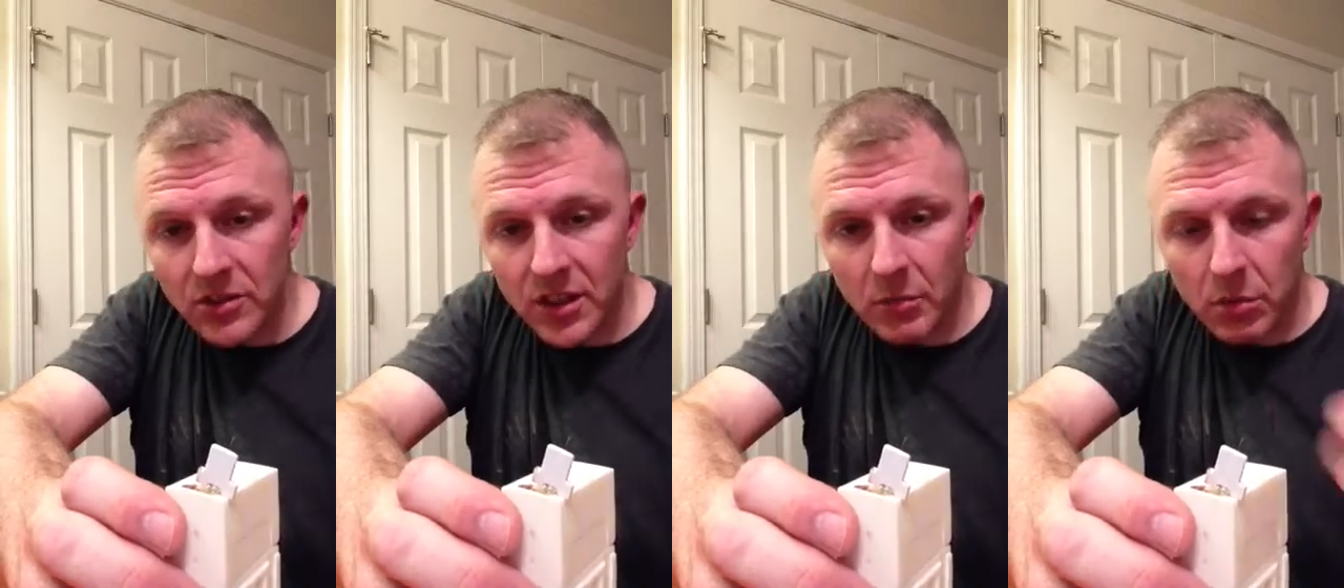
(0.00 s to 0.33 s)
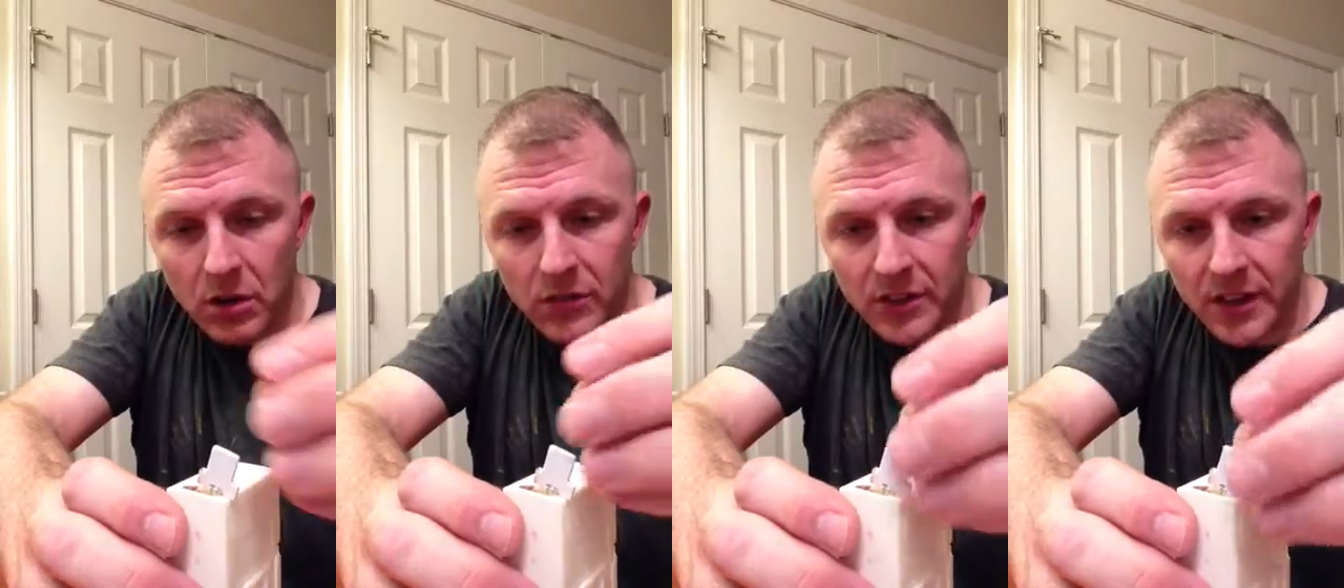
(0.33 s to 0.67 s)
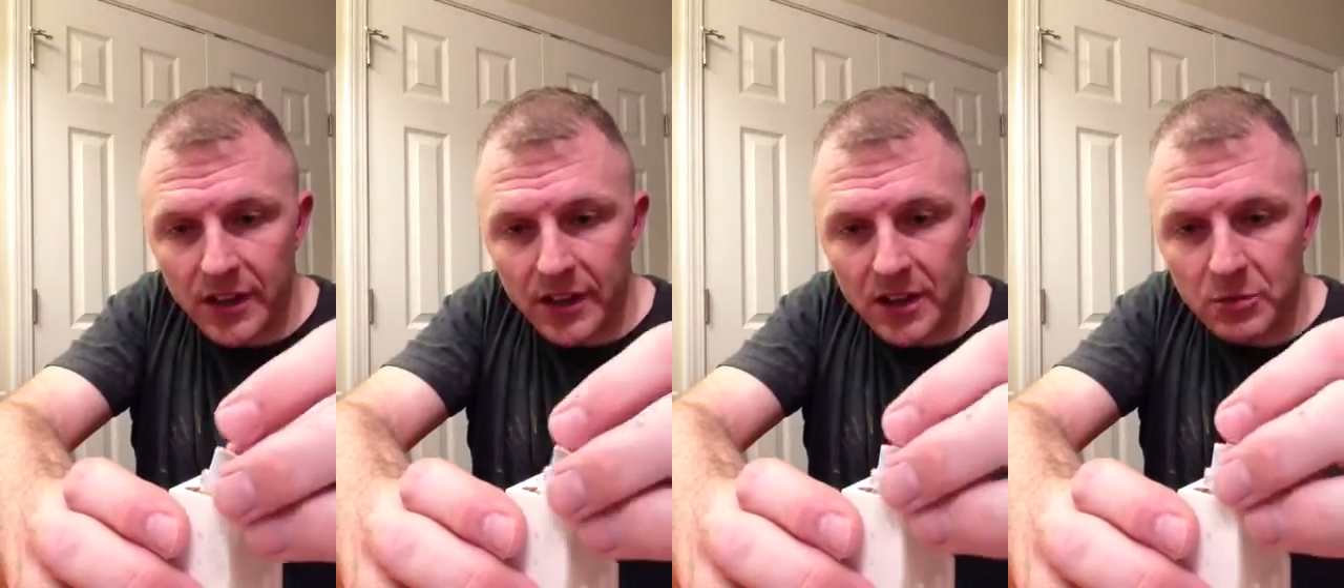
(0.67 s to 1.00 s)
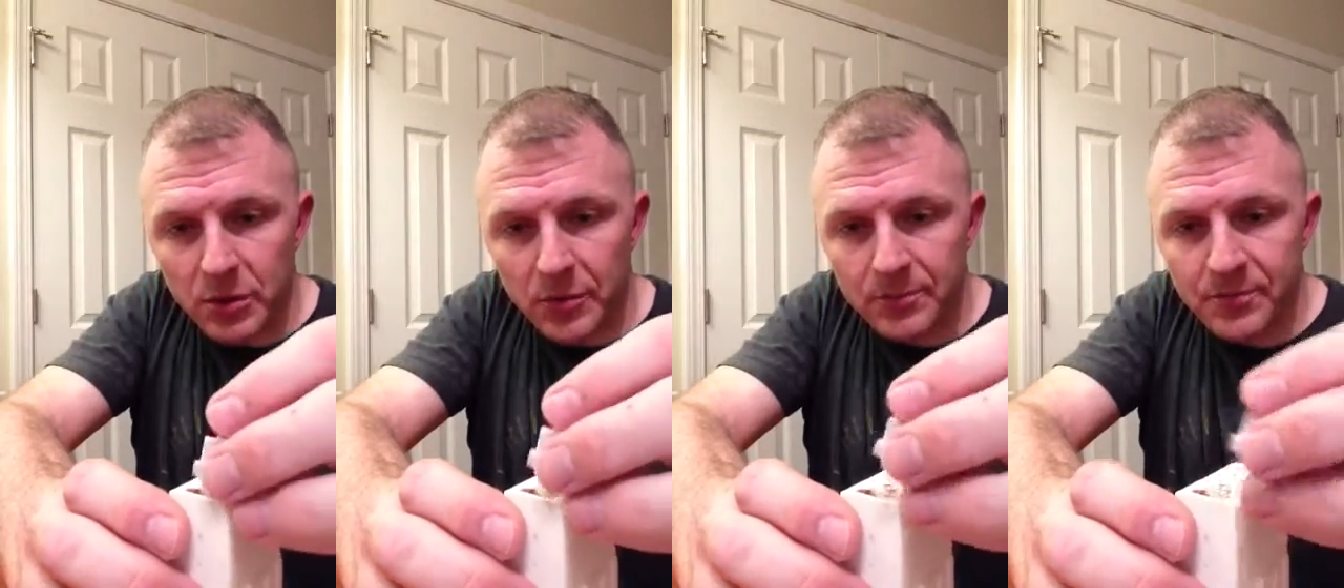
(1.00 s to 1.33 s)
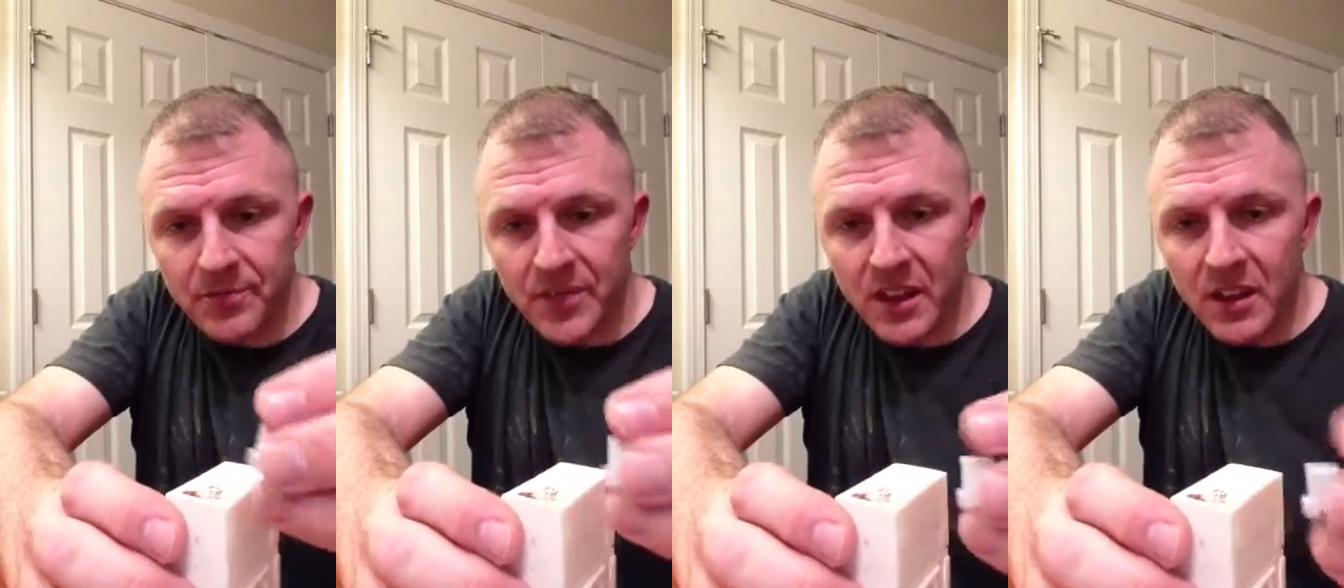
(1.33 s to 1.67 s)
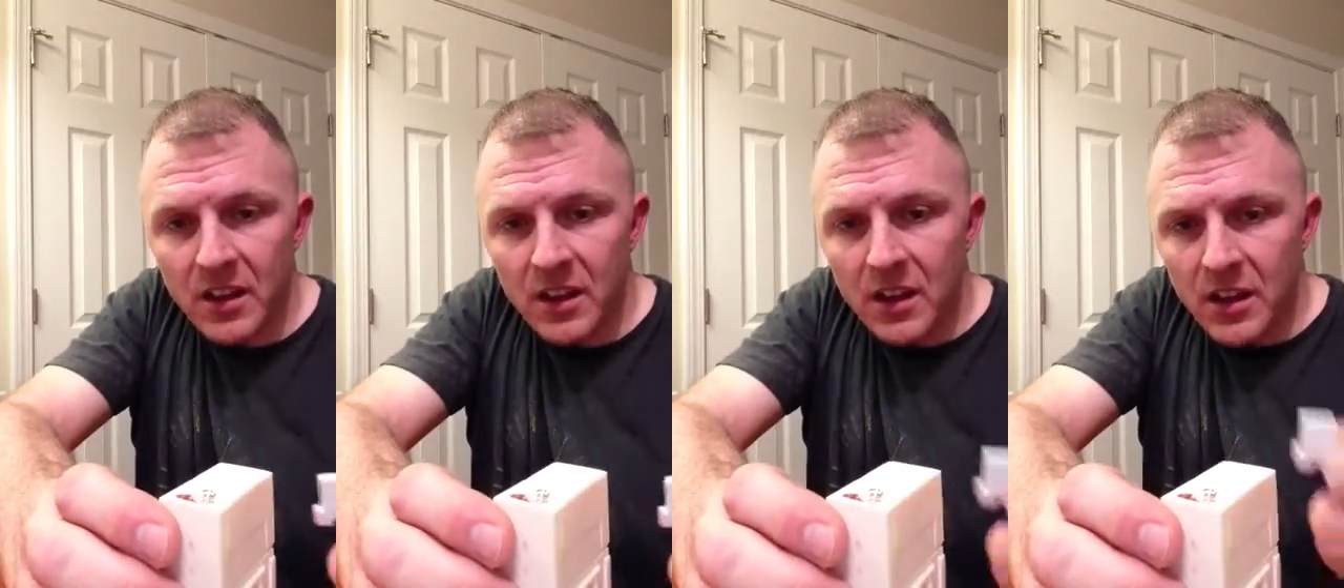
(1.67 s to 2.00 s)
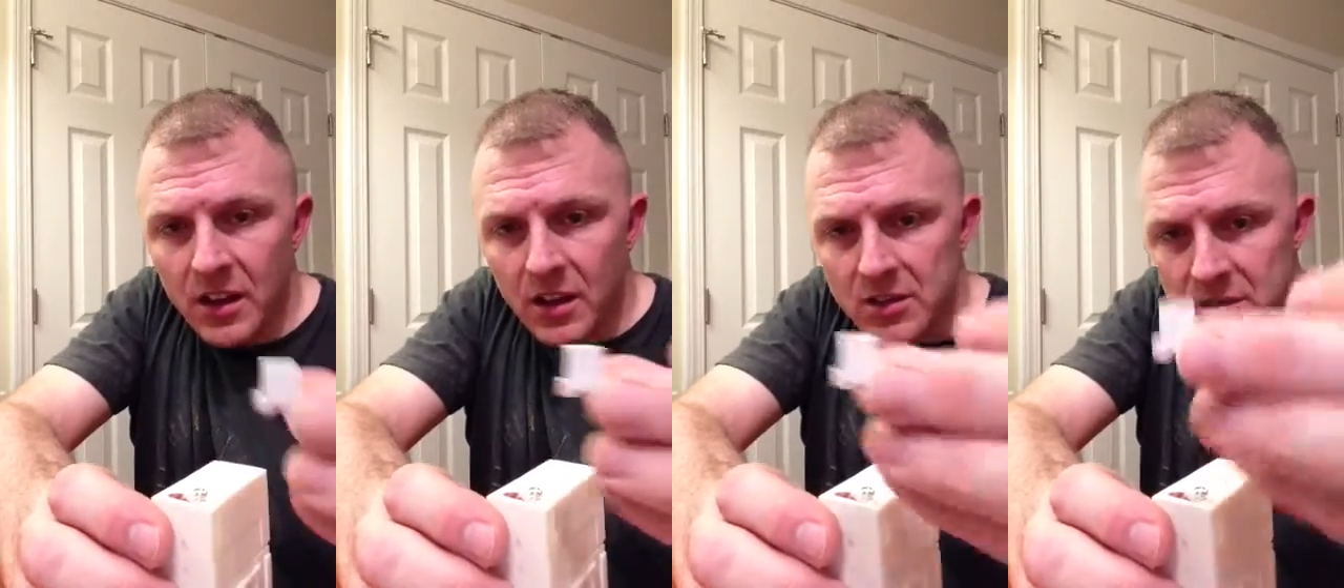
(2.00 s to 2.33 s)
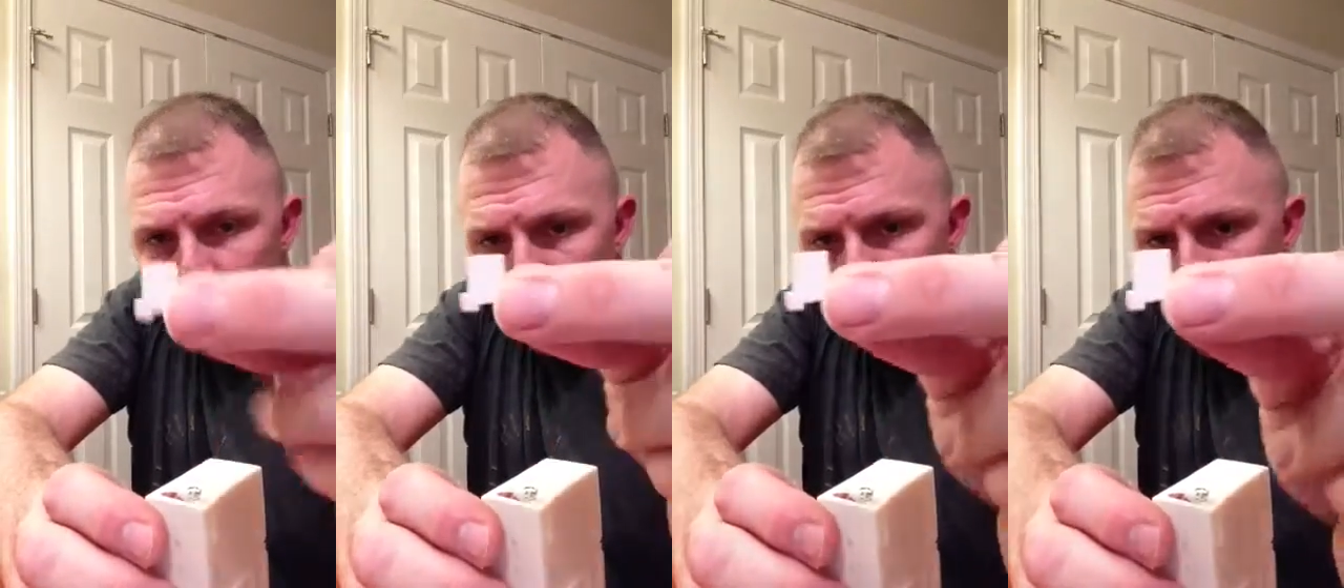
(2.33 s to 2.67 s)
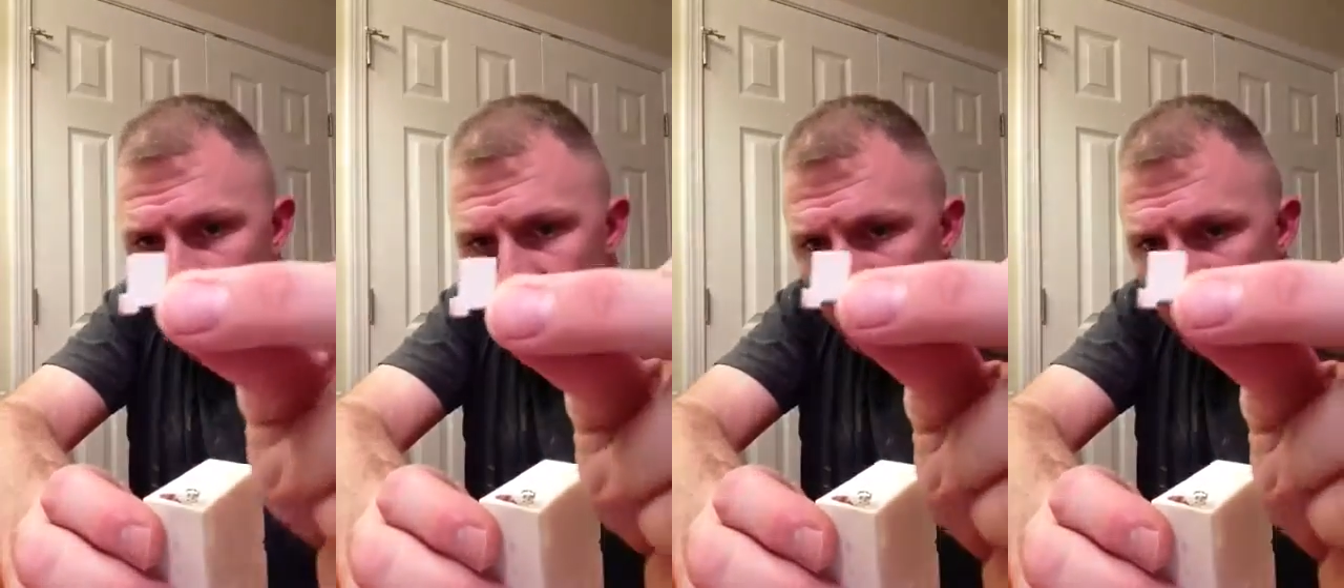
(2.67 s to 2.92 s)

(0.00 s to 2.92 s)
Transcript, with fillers: It's not perfect, I guess, but here's the button.